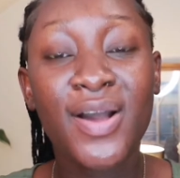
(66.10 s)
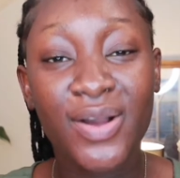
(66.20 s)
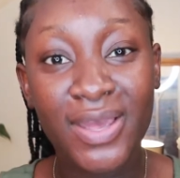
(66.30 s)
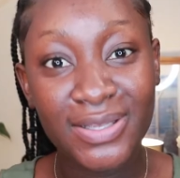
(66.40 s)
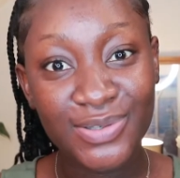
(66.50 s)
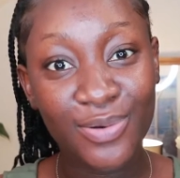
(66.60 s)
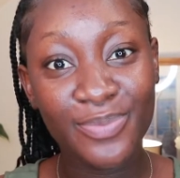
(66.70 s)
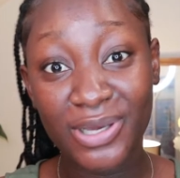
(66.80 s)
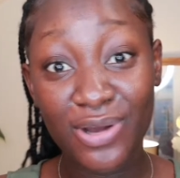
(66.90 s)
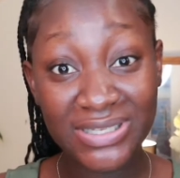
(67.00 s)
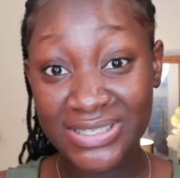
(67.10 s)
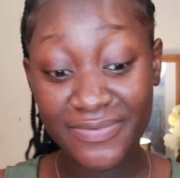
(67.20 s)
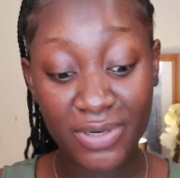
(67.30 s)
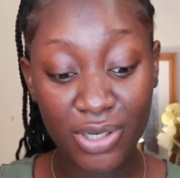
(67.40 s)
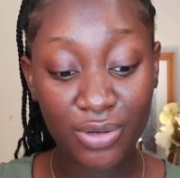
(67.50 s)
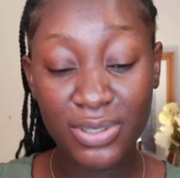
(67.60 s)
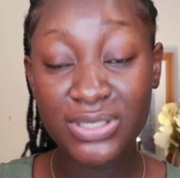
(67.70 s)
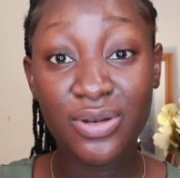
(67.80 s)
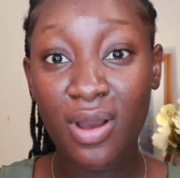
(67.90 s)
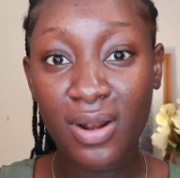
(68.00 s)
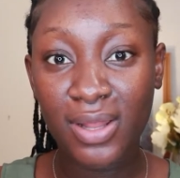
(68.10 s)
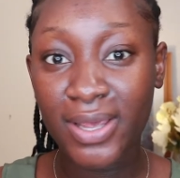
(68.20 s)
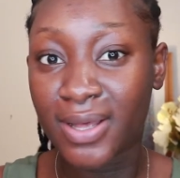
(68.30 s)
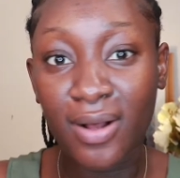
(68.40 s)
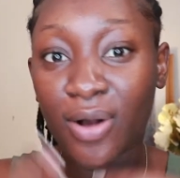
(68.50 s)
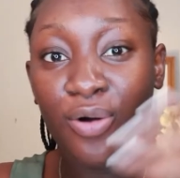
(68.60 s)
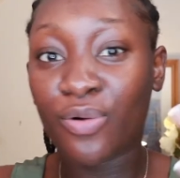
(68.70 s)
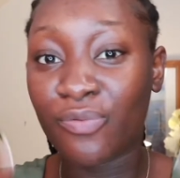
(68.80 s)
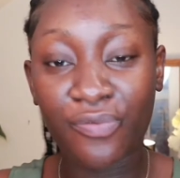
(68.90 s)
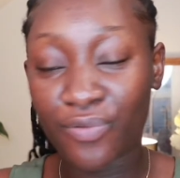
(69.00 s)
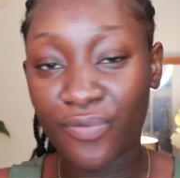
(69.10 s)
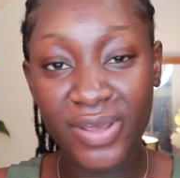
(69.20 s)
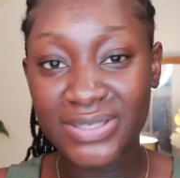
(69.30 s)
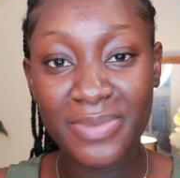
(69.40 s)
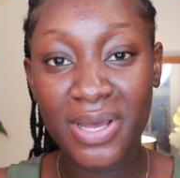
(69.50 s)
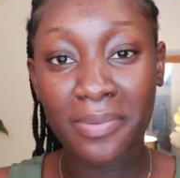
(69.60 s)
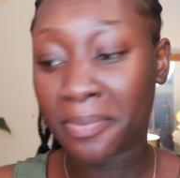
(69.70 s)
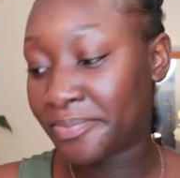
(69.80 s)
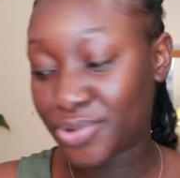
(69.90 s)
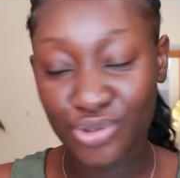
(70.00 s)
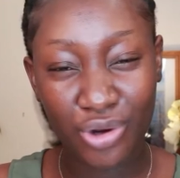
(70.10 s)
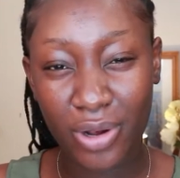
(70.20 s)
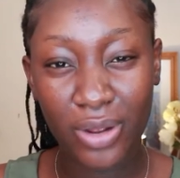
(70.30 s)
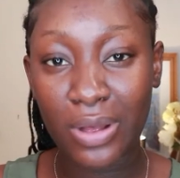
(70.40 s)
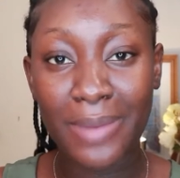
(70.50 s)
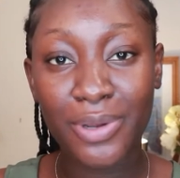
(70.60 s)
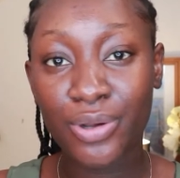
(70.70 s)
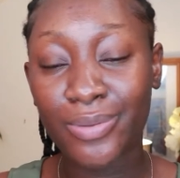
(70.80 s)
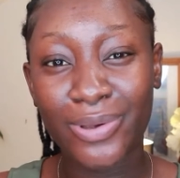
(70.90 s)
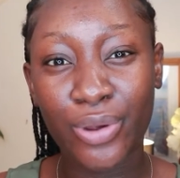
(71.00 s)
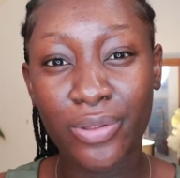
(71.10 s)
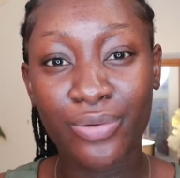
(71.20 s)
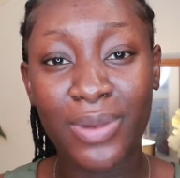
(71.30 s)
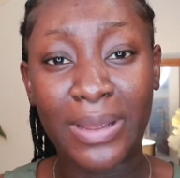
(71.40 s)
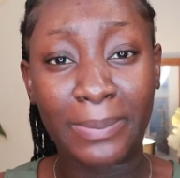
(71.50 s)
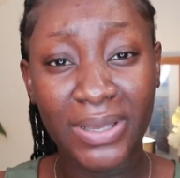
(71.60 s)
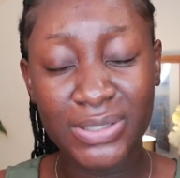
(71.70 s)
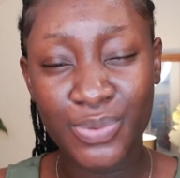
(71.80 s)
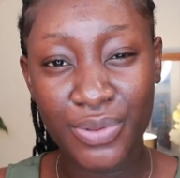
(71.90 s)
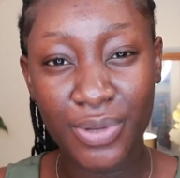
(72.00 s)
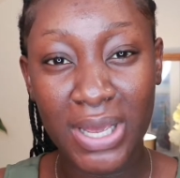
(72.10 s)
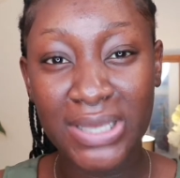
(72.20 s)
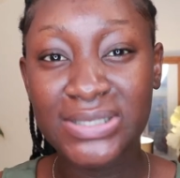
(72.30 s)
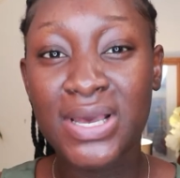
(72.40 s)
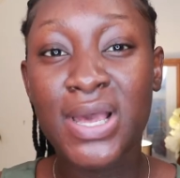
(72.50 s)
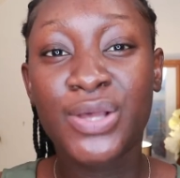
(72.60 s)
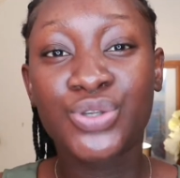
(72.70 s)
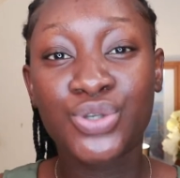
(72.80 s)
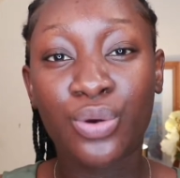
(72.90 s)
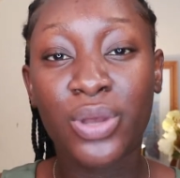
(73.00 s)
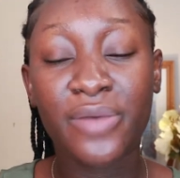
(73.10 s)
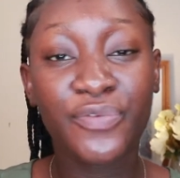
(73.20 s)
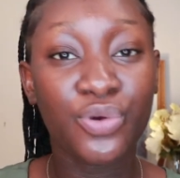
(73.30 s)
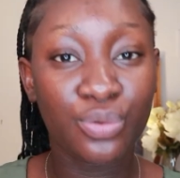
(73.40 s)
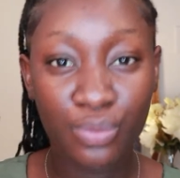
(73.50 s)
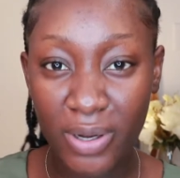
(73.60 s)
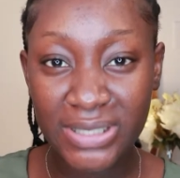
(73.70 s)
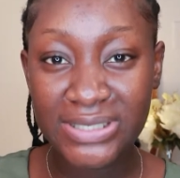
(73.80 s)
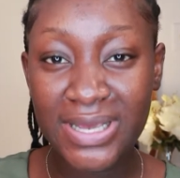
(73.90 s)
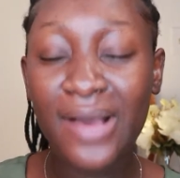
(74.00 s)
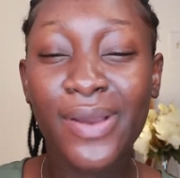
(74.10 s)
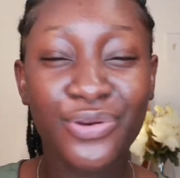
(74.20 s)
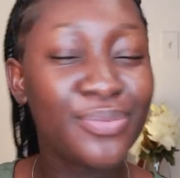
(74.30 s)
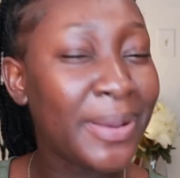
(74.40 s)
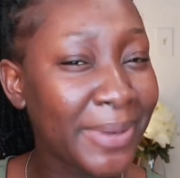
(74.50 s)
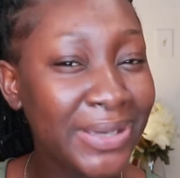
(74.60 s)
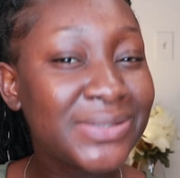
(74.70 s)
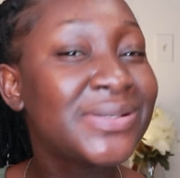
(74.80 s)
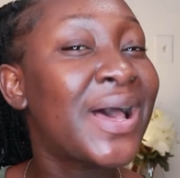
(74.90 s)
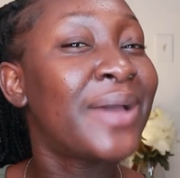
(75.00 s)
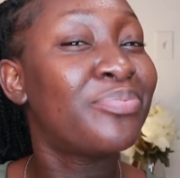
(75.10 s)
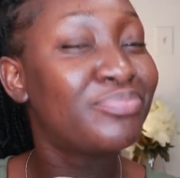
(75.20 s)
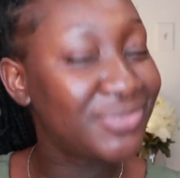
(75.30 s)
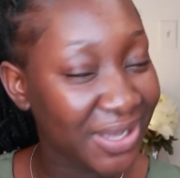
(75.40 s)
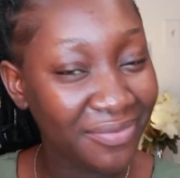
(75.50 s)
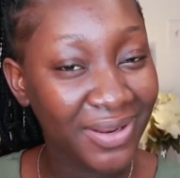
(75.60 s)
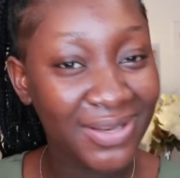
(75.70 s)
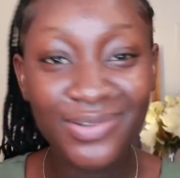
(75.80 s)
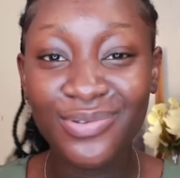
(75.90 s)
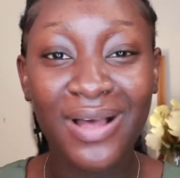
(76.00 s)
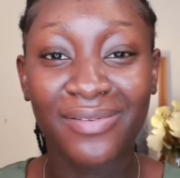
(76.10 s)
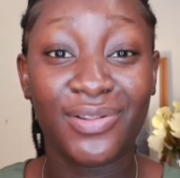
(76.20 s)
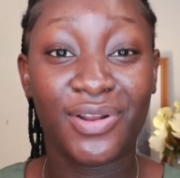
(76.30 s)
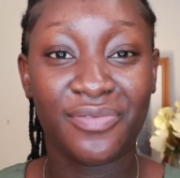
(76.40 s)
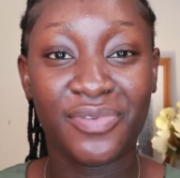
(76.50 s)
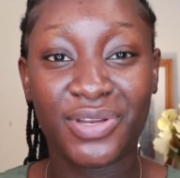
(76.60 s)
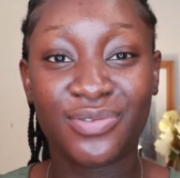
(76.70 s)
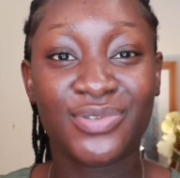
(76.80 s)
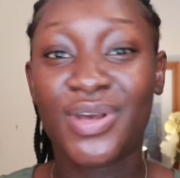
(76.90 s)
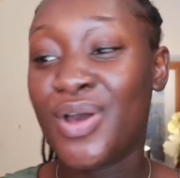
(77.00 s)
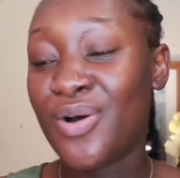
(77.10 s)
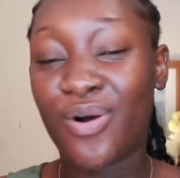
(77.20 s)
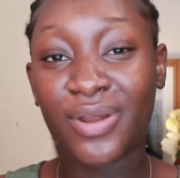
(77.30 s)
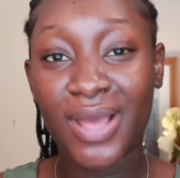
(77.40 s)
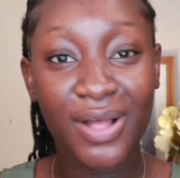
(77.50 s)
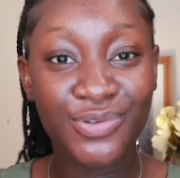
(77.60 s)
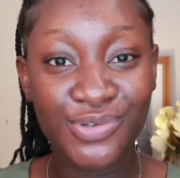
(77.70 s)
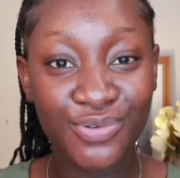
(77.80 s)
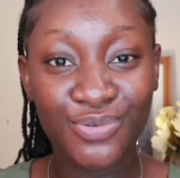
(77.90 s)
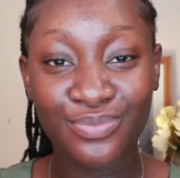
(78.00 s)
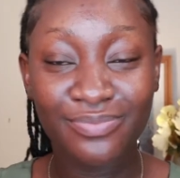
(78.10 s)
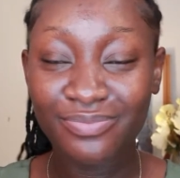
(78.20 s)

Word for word: Okay, so because this video is not like a whole full face makeup tutorial, I'm not going to be going through my base with you guys. So if you want to see how I do my base, I definitely do have a lot of videos on how to do